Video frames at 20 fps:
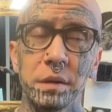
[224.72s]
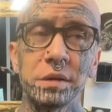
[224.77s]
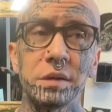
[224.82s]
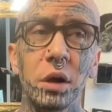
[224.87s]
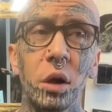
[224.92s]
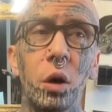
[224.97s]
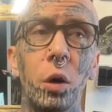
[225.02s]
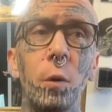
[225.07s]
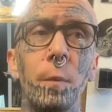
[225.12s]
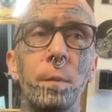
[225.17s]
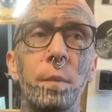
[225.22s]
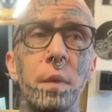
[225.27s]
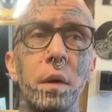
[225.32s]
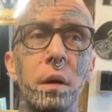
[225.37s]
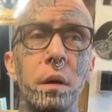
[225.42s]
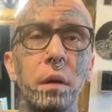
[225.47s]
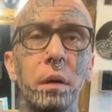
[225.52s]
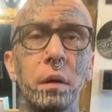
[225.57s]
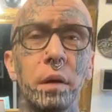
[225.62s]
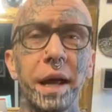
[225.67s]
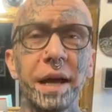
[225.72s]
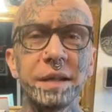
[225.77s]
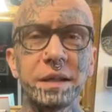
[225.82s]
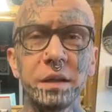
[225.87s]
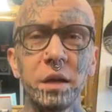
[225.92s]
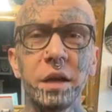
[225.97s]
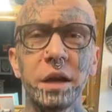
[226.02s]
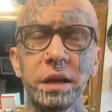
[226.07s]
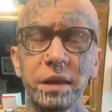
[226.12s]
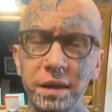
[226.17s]
So
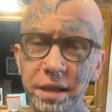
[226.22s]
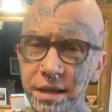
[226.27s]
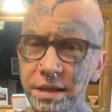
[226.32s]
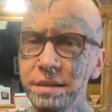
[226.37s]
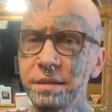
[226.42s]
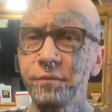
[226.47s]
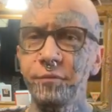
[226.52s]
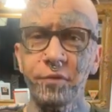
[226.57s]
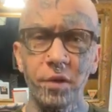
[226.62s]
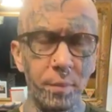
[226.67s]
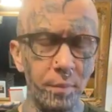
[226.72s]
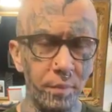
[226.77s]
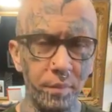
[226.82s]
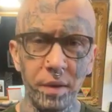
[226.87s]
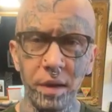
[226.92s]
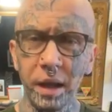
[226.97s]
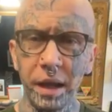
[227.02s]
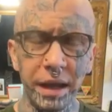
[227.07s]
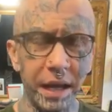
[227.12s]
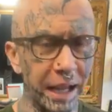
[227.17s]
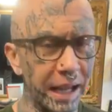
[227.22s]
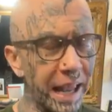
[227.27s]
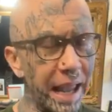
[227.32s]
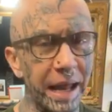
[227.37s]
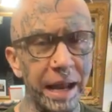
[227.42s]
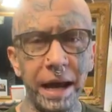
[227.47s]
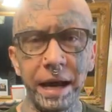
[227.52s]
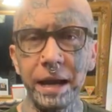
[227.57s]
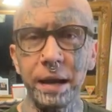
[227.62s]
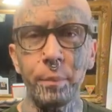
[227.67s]
let's look at this from, like,
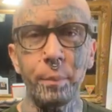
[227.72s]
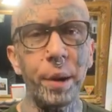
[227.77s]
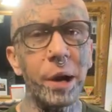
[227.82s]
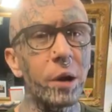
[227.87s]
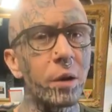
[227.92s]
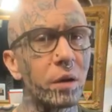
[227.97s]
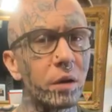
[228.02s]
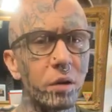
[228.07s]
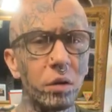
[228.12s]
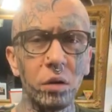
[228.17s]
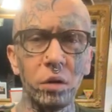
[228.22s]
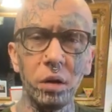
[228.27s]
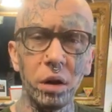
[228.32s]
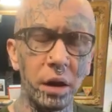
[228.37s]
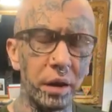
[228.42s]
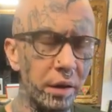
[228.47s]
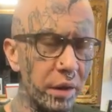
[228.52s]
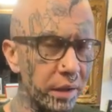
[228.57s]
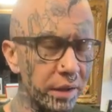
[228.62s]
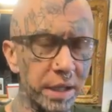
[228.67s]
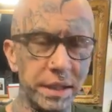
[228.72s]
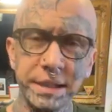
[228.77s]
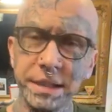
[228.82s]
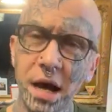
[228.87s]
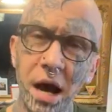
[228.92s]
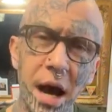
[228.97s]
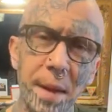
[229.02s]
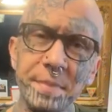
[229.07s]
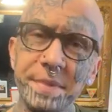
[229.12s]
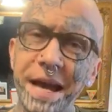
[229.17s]
again, an empirical, a, a
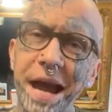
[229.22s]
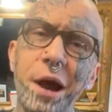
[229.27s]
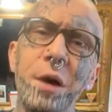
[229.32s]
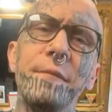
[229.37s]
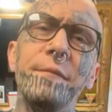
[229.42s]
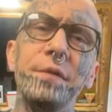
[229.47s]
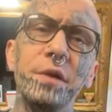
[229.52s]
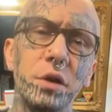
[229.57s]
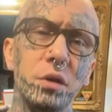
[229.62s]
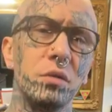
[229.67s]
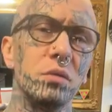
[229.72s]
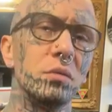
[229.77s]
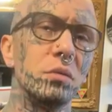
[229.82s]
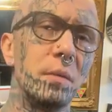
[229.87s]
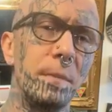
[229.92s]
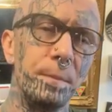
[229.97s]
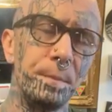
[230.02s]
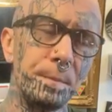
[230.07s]
top down view.